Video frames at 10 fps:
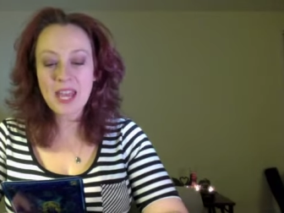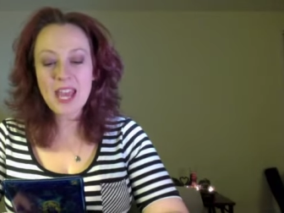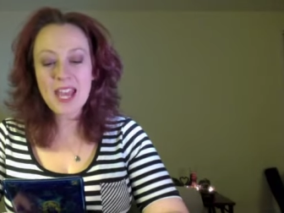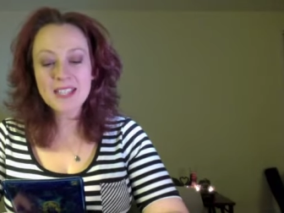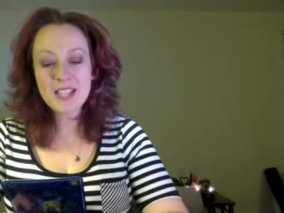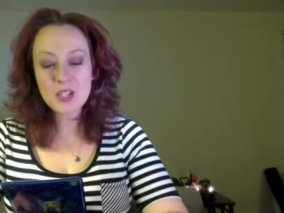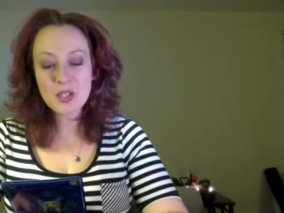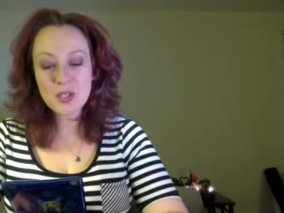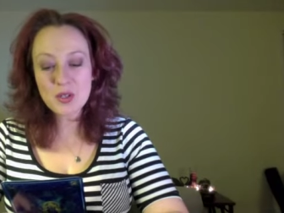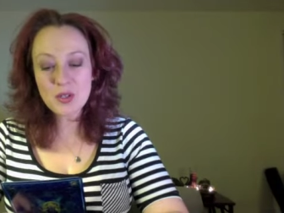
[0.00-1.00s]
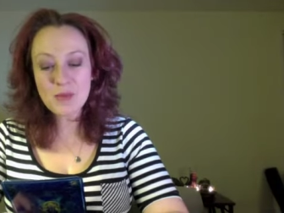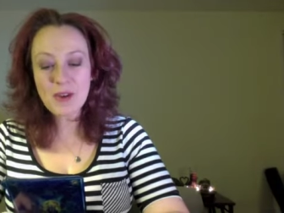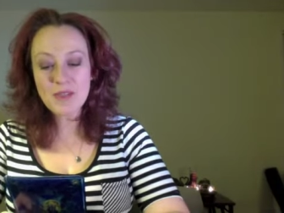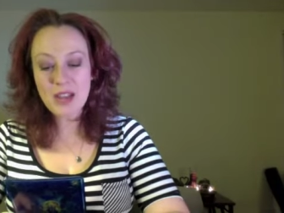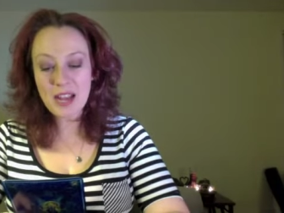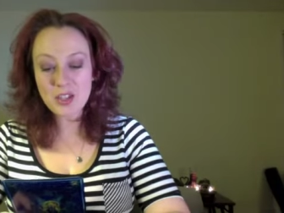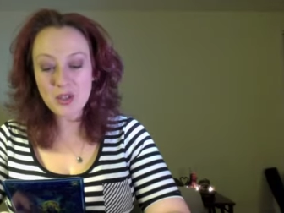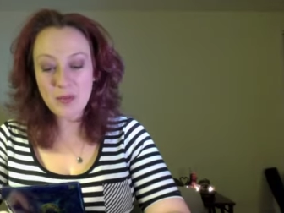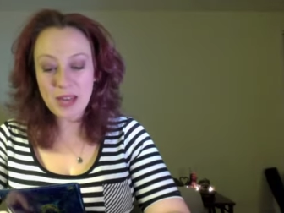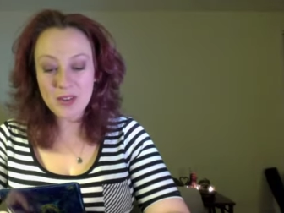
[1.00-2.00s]
It says good news about
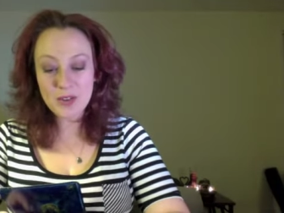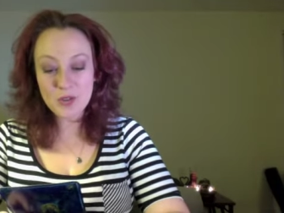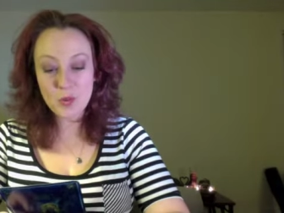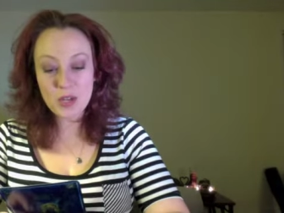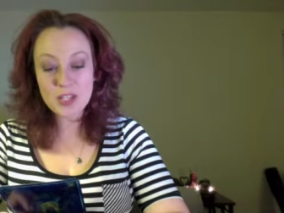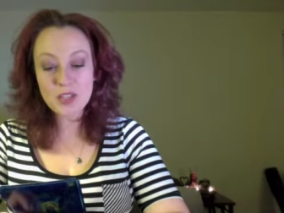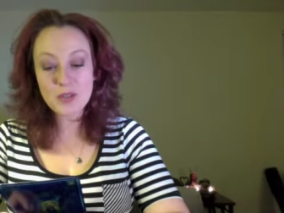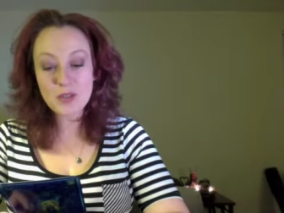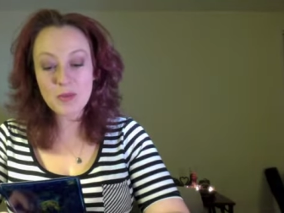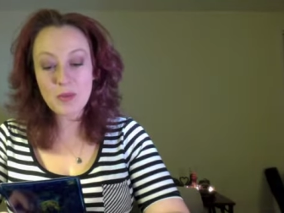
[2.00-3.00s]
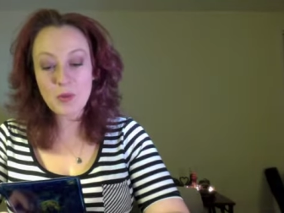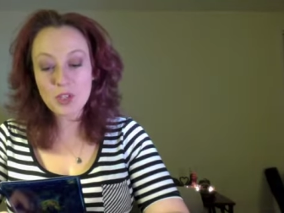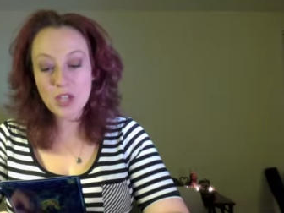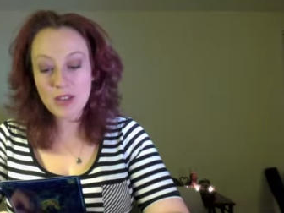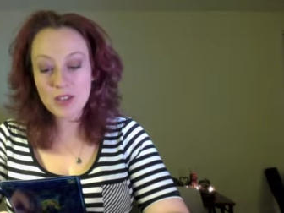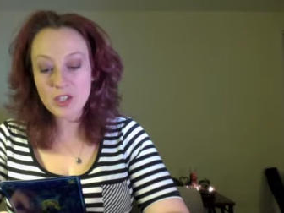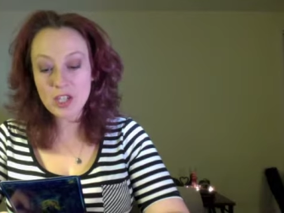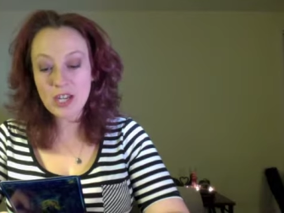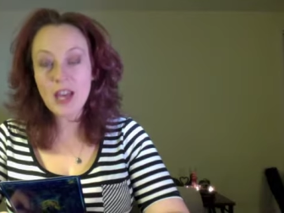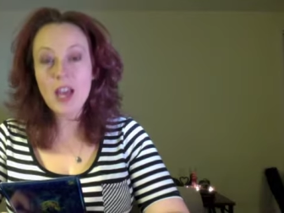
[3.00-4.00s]
financial matters, wanting to do something more
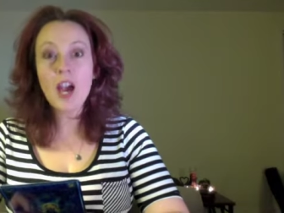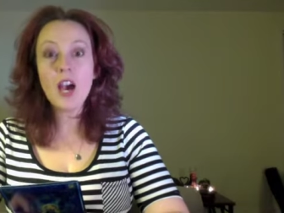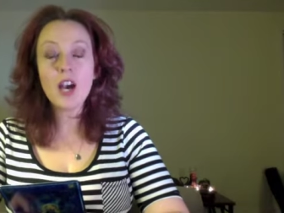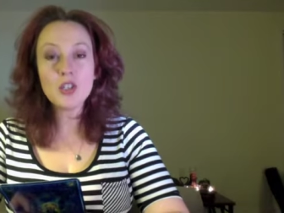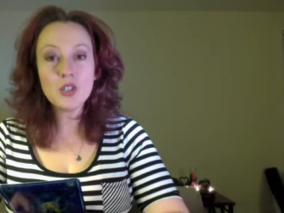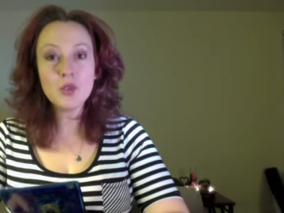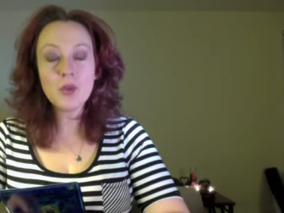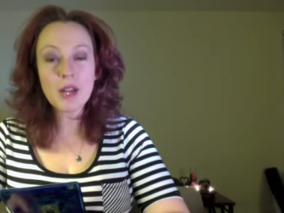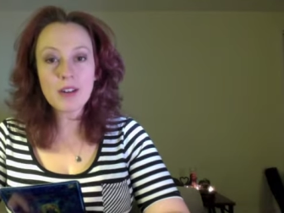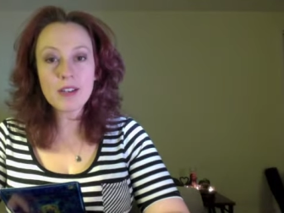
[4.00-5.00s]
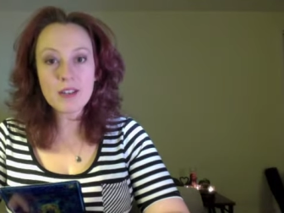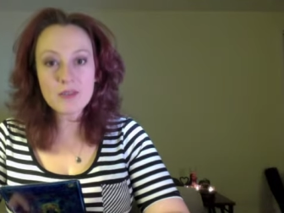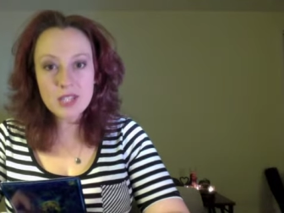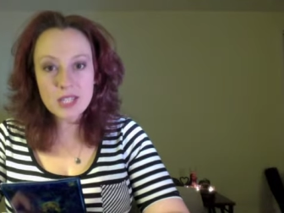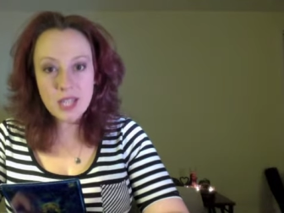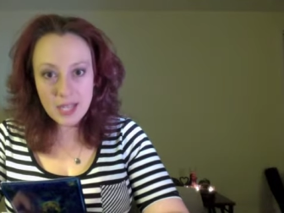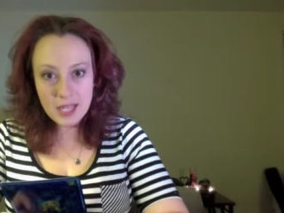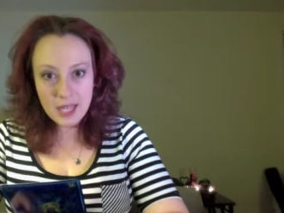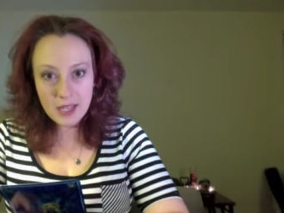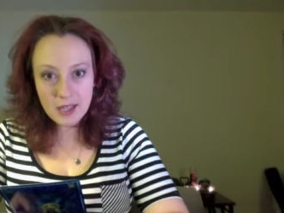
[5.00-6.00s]
challenging, a new area of
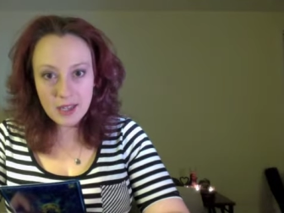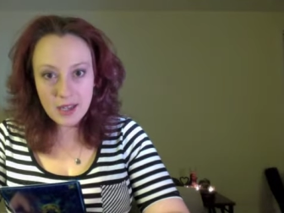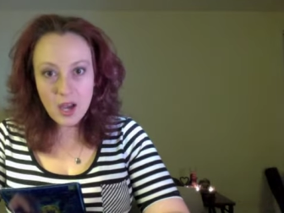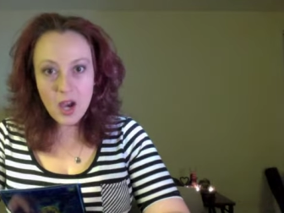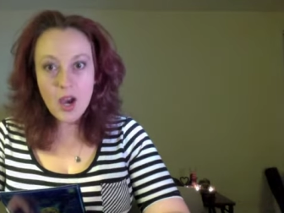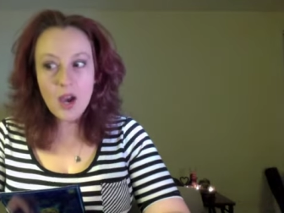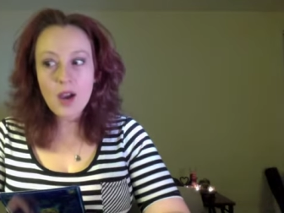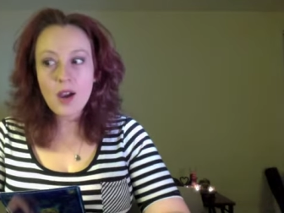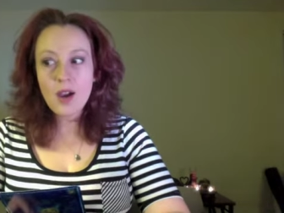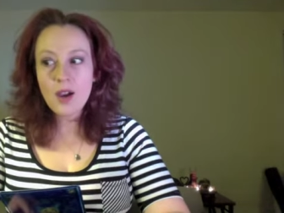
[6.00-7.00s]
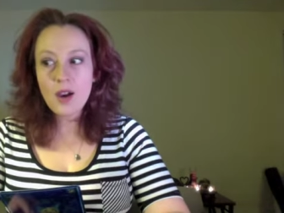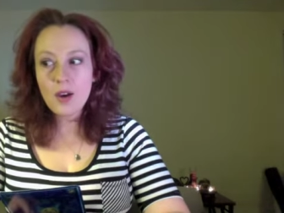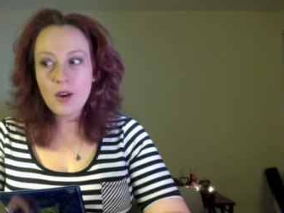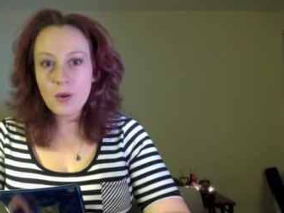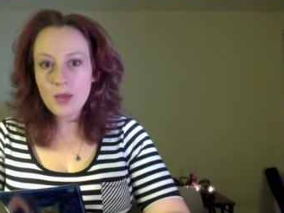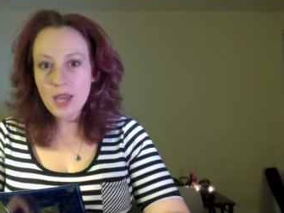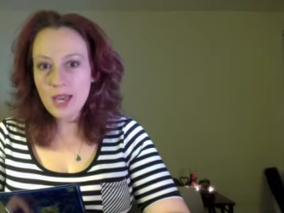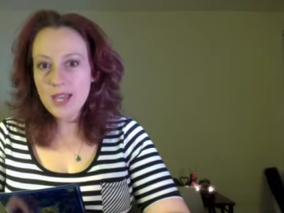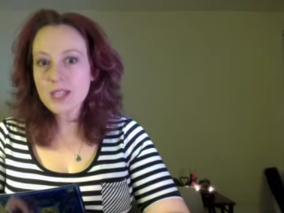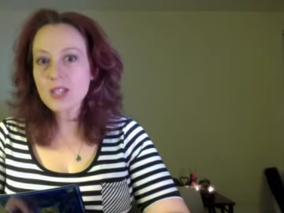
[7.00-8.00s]
study.
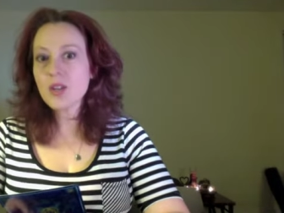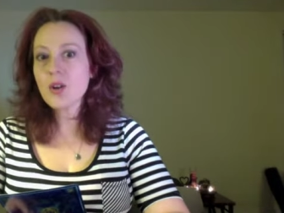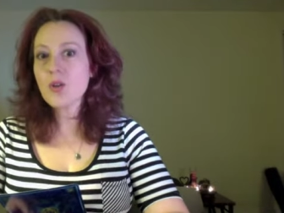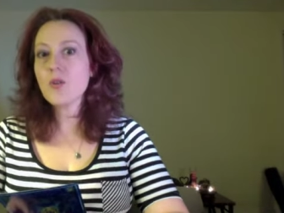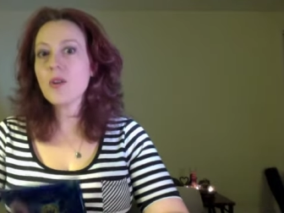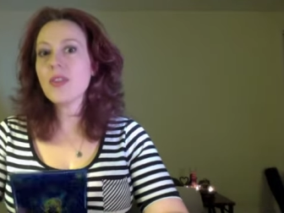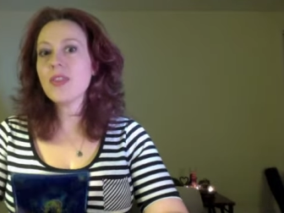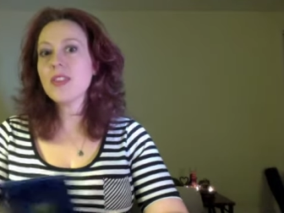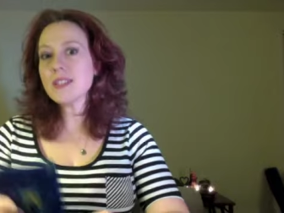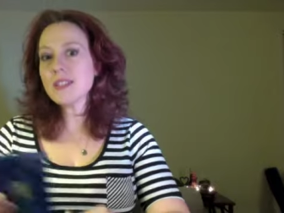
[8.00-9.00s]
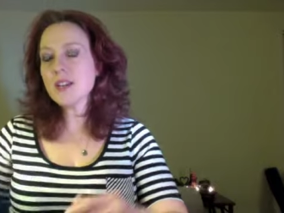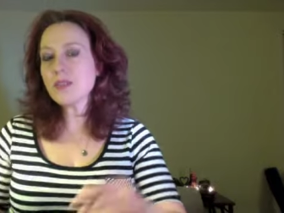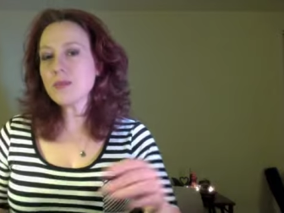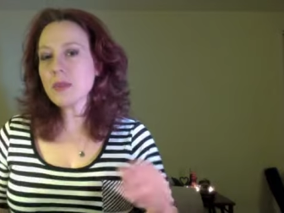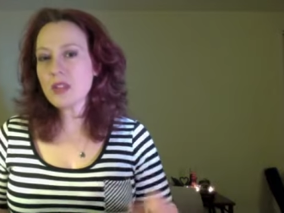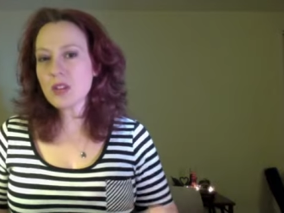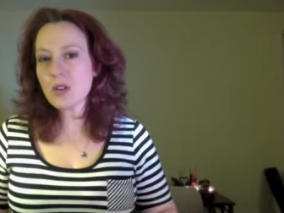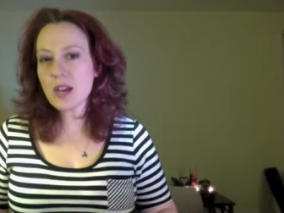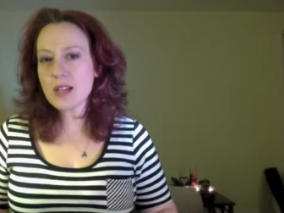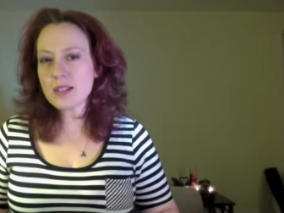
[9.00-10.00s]
Okay, so this tells me that
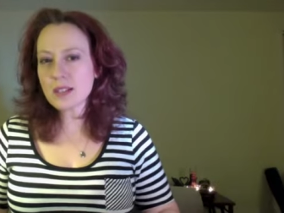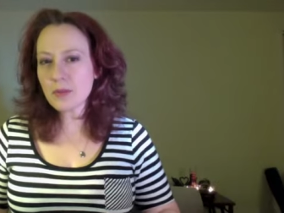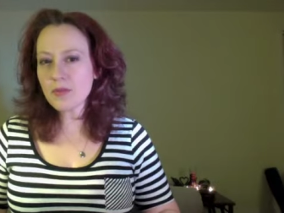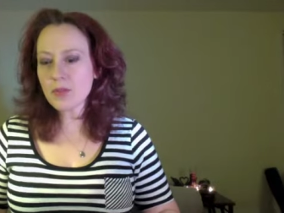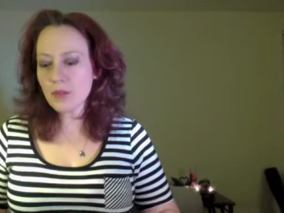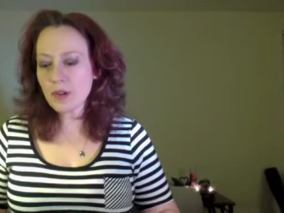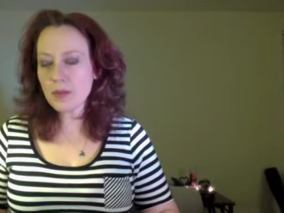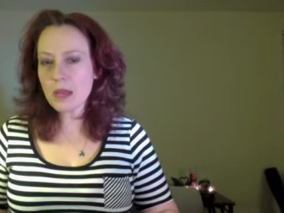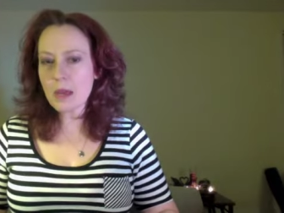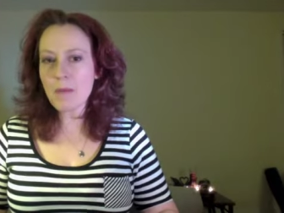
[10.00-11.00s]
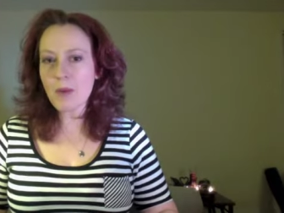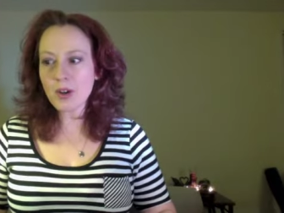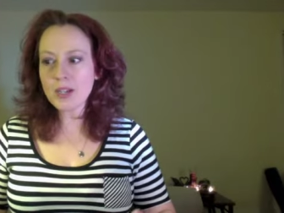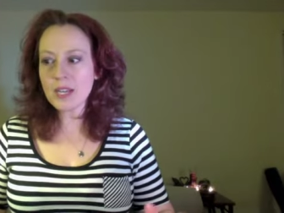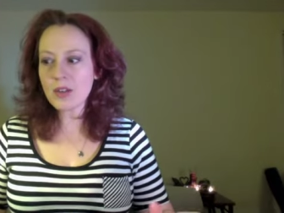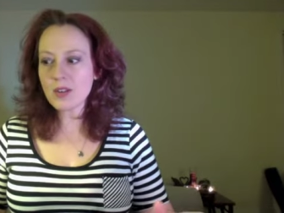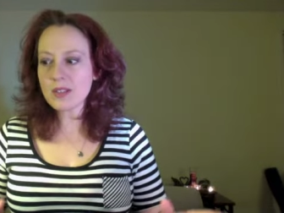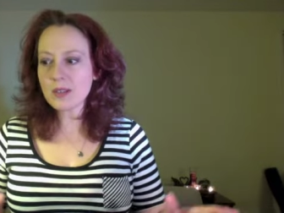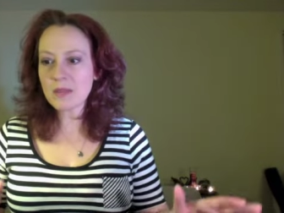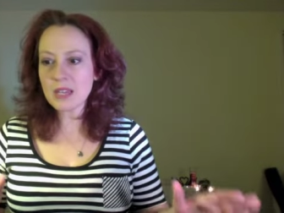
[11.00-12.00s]
you guys, some of you are going to be embarking
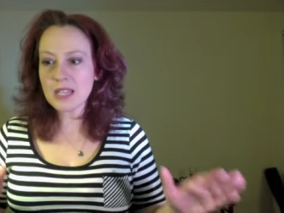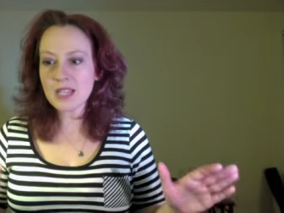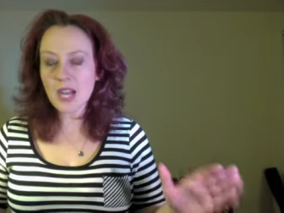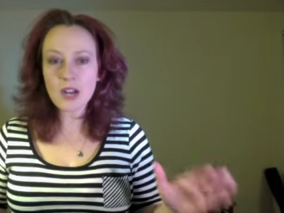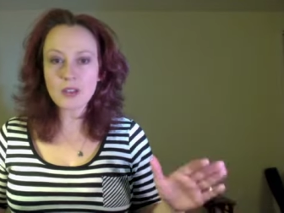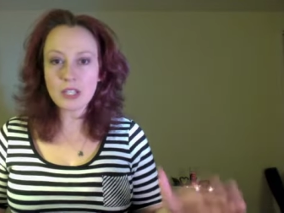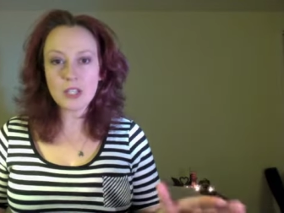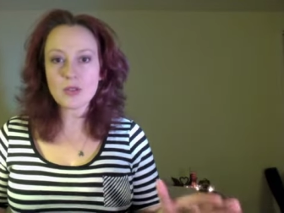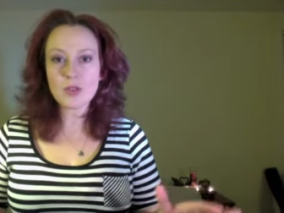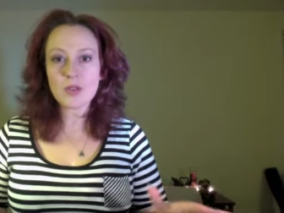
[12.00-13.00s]
on something entirely new.